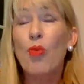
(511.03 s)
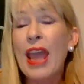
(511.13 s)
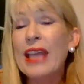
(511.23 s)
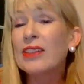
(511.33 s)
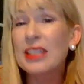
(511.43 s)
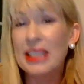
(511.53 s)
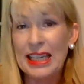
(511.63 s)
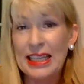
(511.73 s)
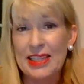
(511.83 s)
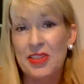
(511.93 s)
railed
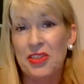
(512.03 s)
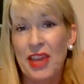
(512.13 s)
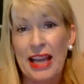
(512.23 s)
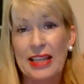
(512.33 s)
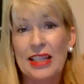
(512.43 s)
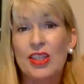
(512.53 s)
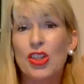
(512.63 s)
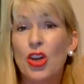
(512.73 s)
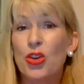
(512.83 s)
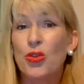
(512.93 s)
against that,
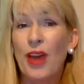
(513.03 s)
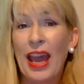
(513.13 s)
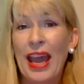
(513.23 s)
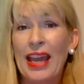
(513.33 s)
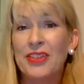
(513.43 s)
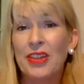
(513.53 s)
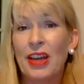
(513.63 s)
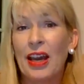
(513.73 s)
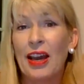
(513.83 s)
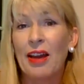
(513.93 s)
and so you've had
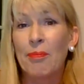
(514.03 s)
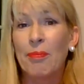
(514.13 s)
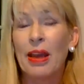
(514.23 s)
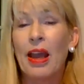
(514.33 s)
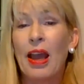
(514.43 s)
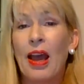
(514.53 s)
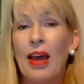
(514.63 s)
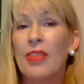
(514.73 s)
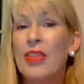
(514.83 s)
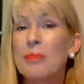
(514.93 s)

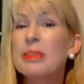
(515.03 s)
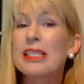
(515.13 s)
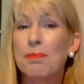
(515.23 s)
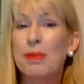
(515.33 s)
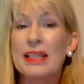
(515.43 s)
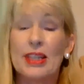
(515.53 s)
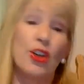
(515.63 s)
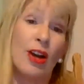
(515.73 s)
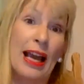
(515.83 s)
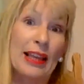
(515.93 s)
them
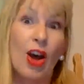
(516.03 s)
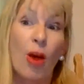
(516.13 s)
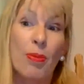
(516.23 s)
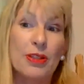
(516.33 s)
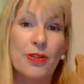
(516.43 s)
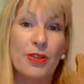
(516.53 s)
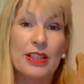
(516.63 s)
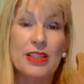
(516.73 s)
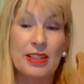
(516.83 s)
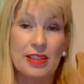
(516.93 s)
splitting, you know, like The Hobbit,
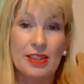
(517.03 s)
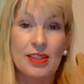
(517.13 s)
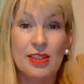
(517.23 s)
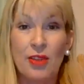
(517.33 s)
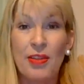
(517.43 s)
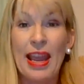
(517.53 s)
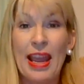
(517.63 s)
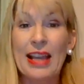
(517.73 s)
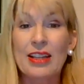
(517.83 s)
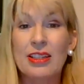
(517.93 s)
for instance. So
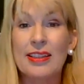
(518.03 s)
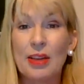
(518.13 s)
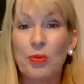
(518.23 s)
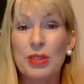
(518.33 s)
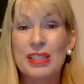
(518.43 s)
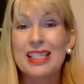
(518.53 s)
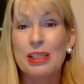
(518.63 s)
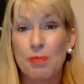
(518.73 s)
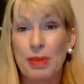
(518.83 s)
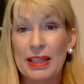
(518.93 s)
they actually then will
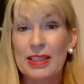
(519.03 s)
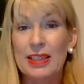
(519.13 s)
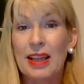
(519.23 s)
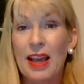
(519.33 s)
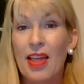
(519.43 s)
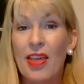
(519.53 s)
split